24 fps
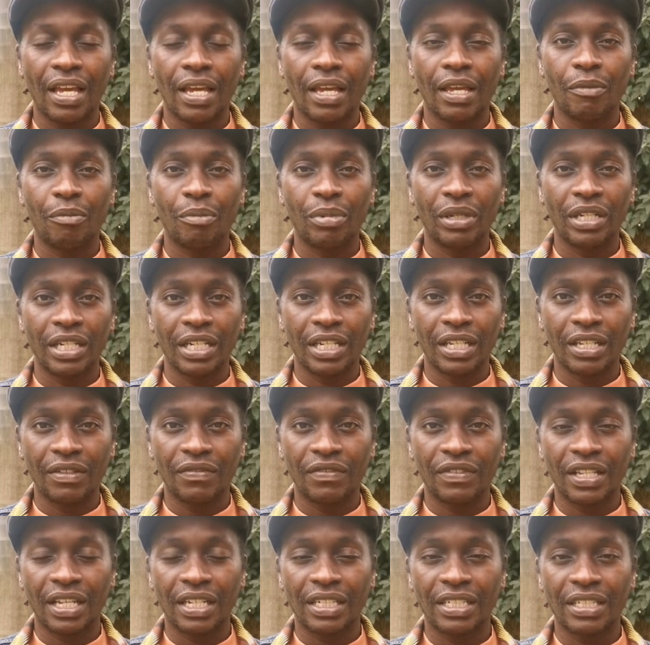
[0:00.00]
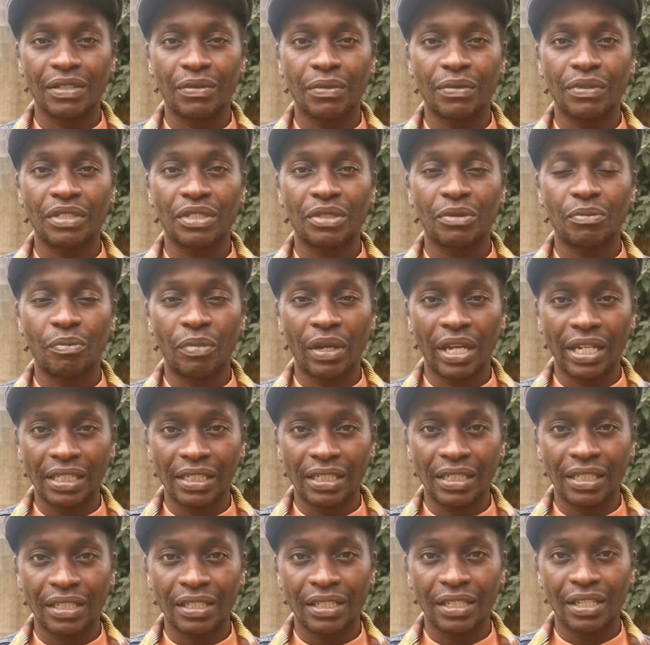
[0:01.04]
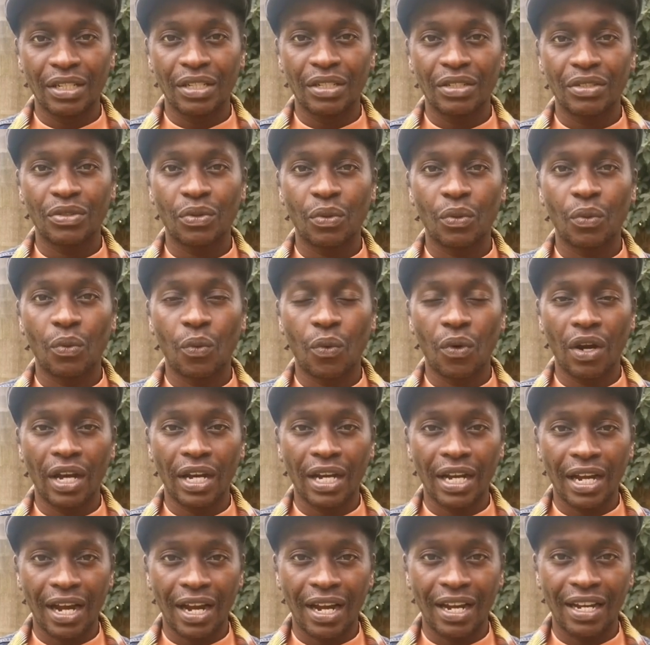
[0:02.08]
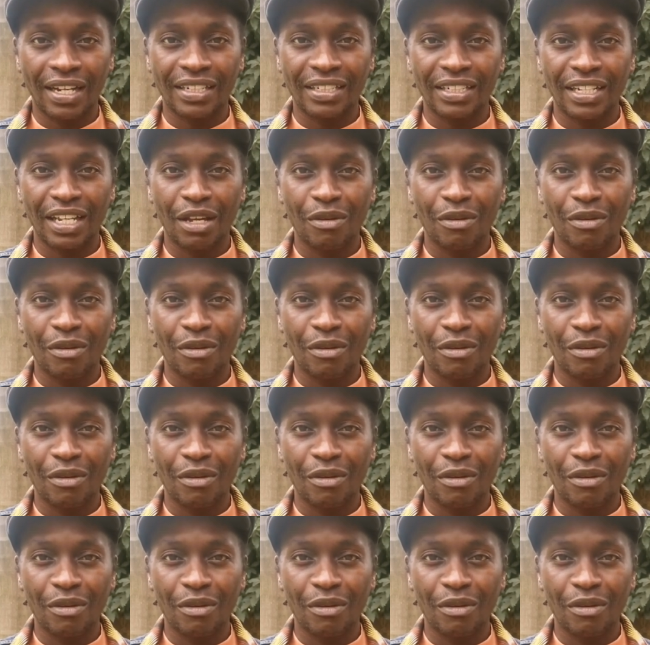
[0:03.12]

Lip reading: He believed that it was better to work hard,